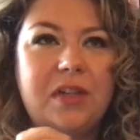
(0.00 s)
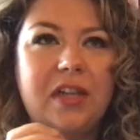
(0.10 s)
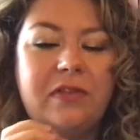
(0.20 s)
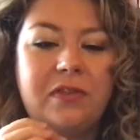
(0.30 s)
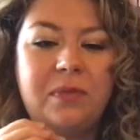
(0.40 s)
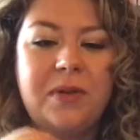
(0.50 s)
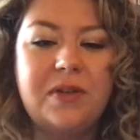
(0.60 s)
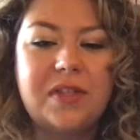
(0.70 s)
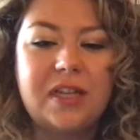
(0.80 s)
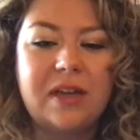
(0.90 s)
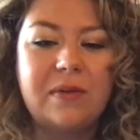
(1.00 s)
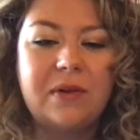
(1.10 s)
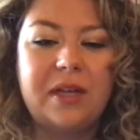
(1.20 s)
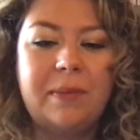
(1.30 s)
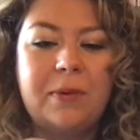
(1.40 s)
the love of music that
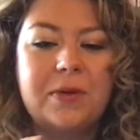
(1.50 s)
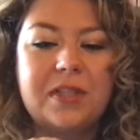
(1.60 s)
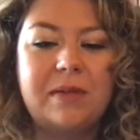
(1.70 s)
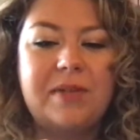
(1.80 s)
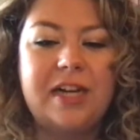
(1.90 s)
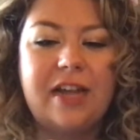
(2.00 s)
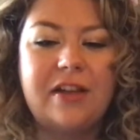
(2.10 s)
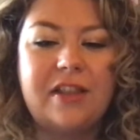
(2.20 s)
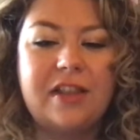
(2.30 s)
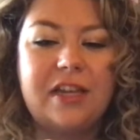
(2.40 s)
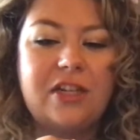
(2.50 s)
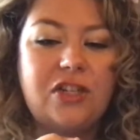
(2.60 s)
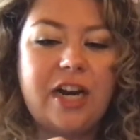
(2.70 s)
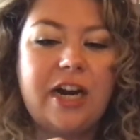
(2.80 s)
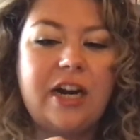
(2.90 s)
really pulls them together that they
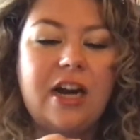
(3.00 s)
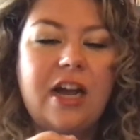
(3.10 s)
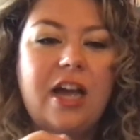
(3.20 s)
share.